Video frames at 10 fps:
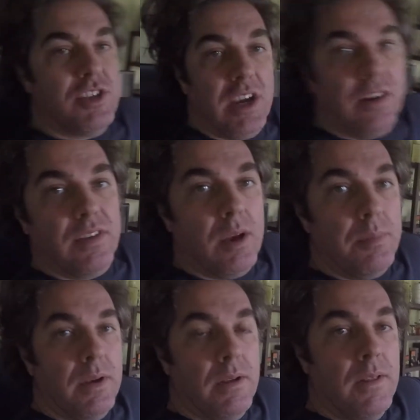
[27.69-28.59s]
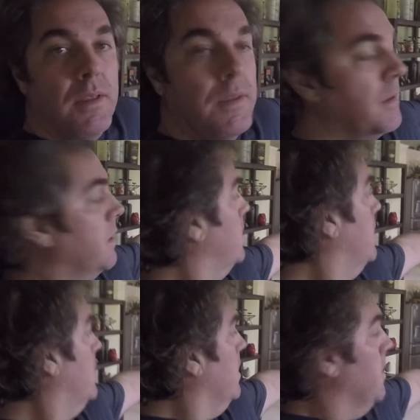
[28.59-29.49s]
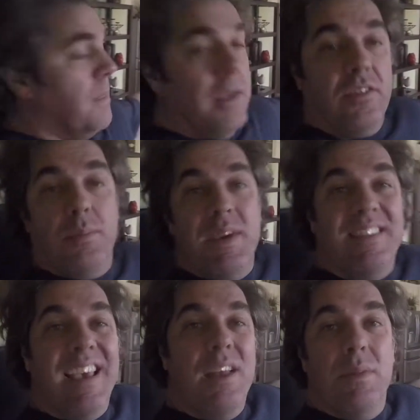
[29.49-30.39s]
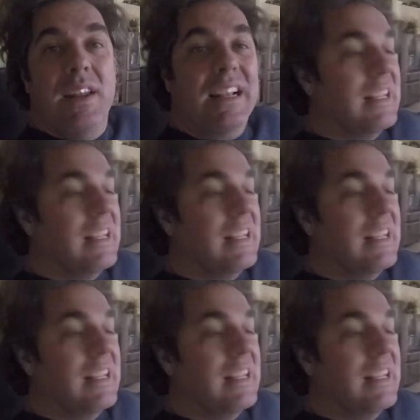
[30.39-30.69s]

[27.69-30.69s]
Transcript: chairs up. This will be a 10-minute